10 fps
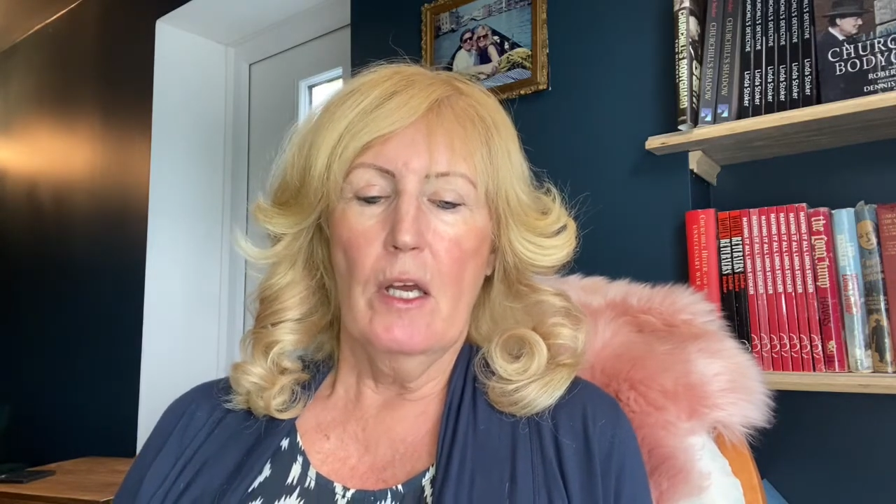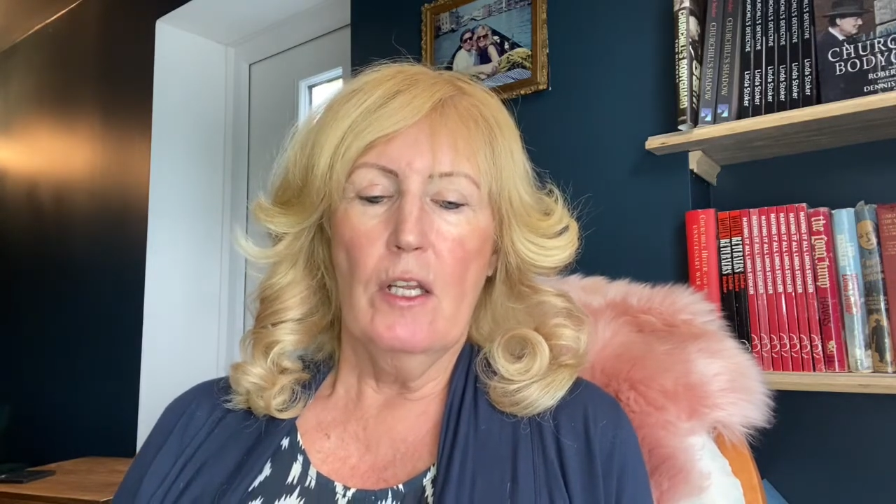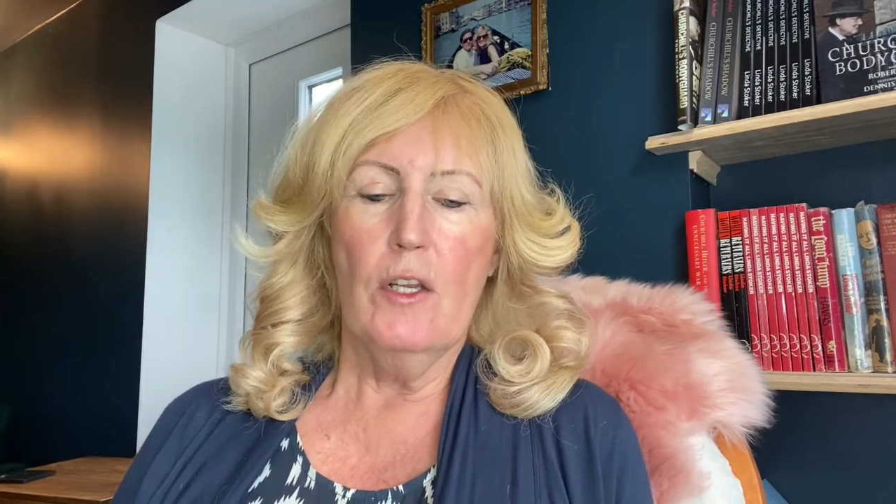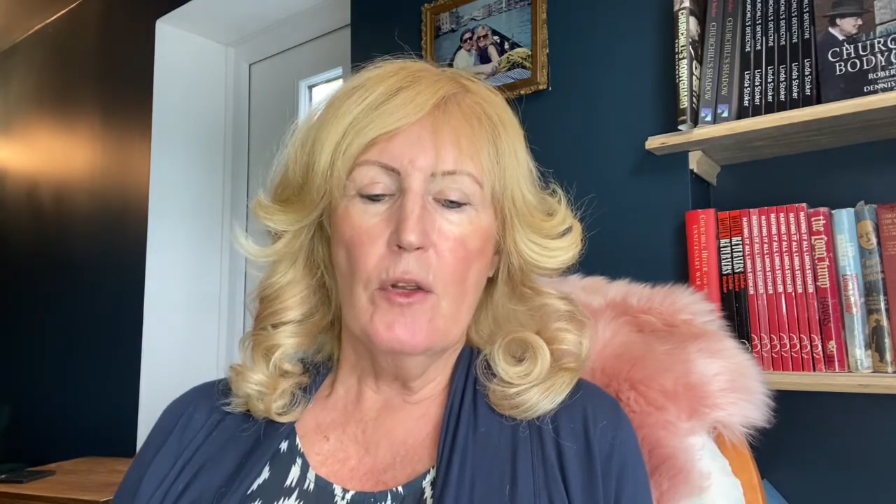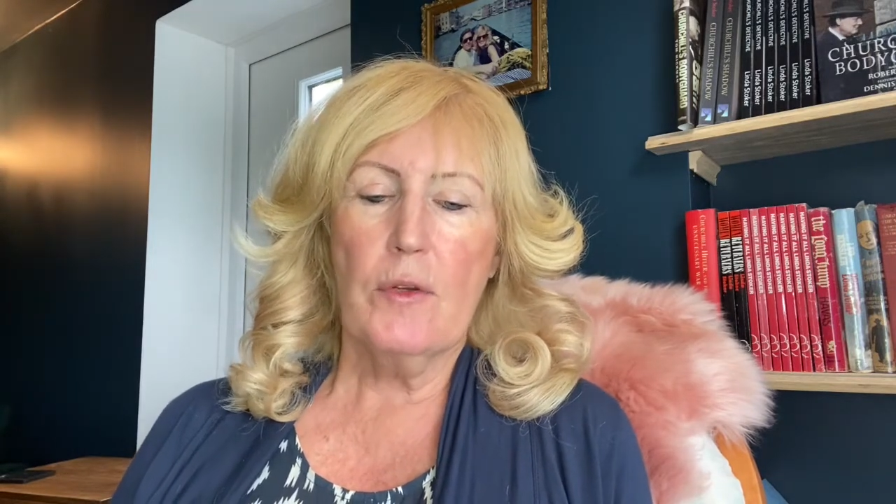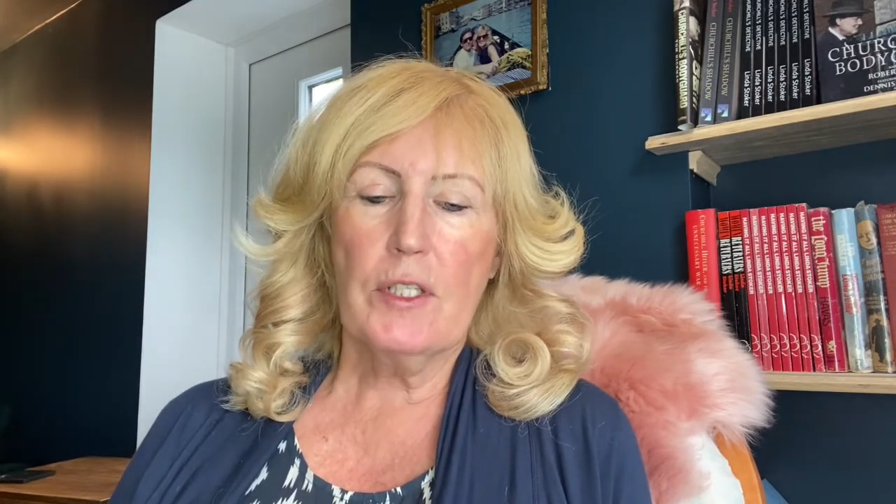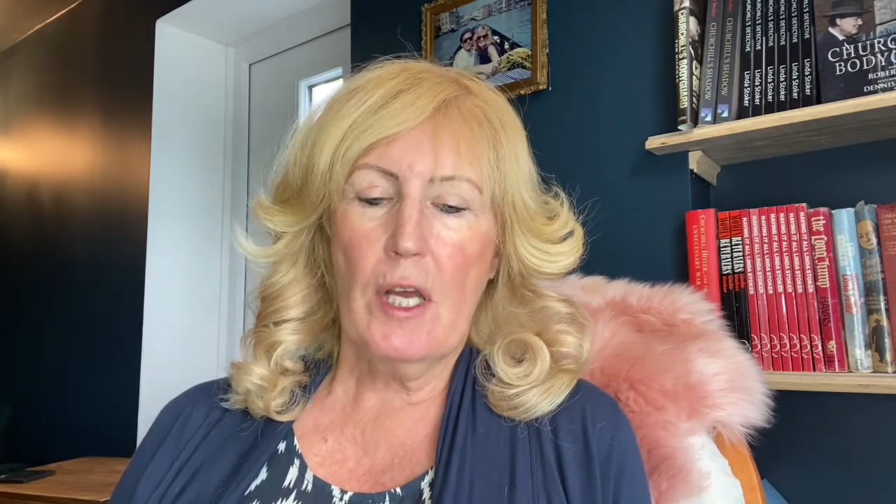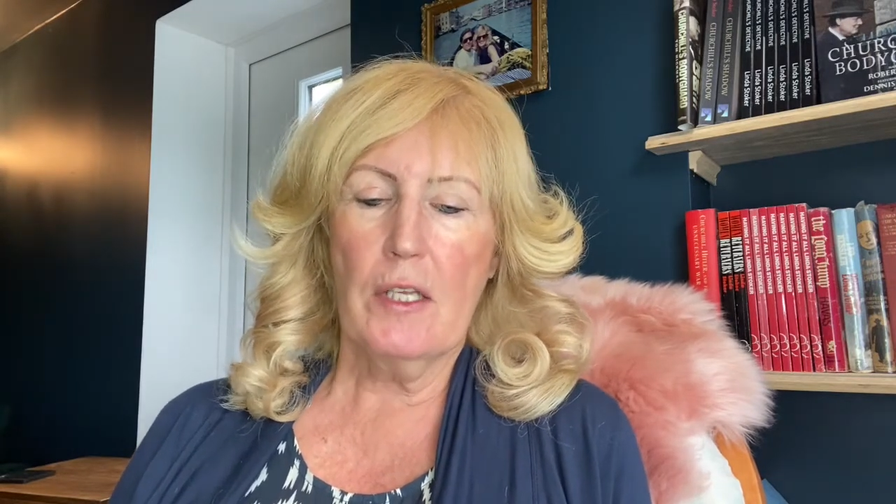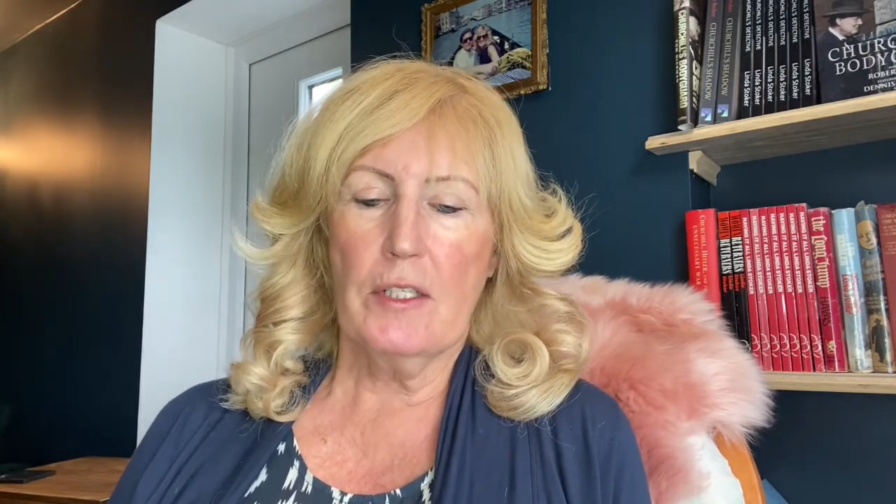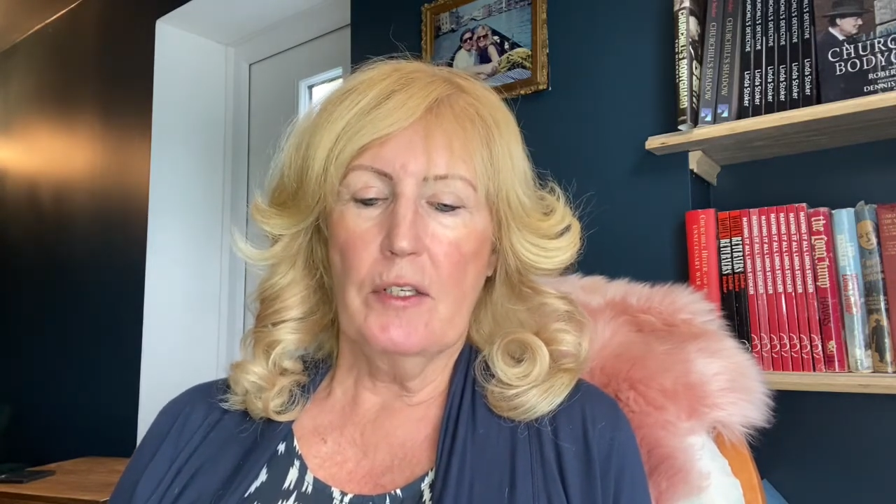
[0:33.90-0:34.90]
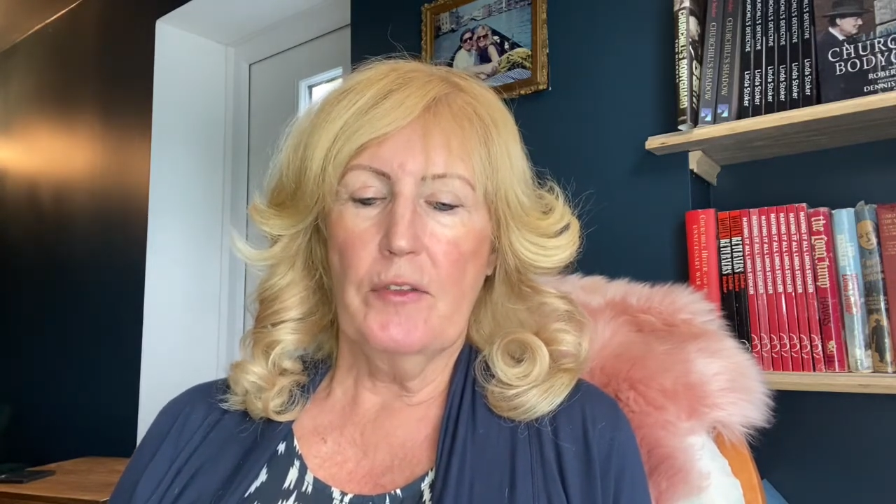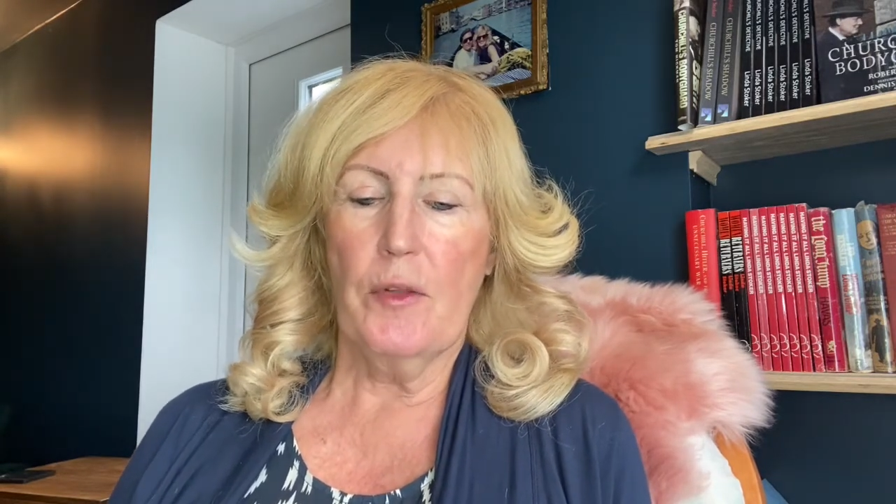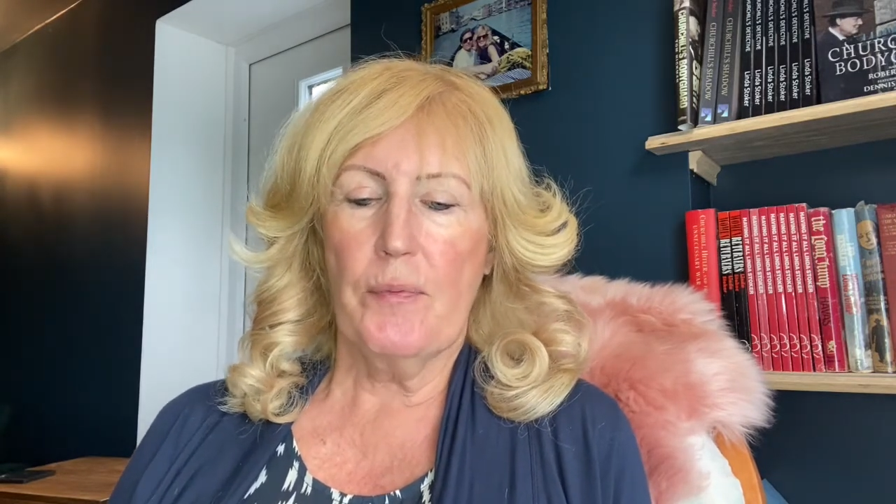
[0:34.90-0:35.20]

Luke's cousin, the